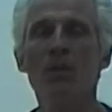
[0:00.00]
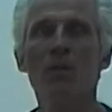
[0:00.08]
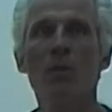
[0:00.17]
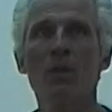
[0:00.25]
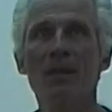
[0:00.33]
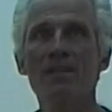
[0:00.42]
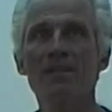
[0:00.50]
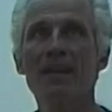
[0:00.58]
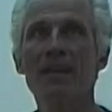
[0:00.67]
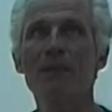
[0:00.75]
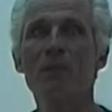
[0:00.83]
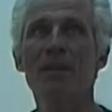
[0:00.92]
Well, let's
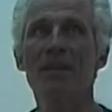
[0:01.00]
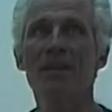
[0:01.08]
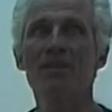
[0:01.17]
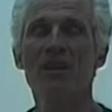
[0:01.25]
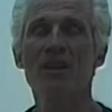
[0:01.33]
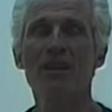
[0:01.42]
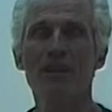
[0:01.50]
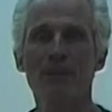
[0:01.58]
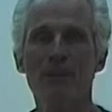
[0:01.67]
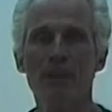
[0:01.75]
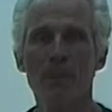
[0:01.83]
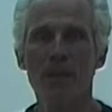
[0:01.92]
take it one at a
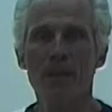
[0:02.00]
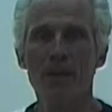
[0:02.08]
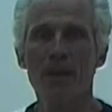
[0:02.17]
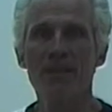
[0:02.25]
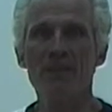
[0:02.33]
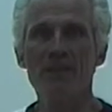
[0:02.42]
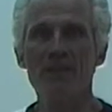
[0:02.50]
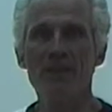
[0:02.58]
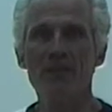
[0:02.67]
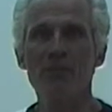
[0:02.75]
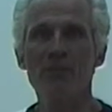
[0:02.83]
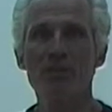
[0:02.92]
time. I did
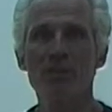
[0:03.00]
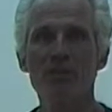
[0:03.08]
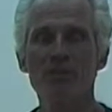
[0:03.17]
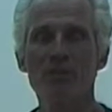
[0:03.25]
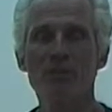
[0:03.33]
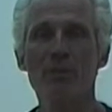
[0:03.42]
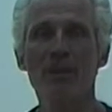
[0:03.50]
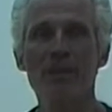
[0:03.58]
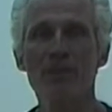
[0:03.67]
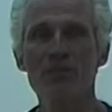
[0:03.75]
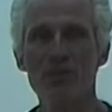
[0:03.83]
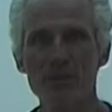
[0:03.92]
have the pleasure of
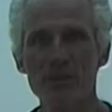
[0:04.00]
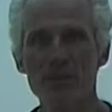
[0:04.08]
playing Jimmy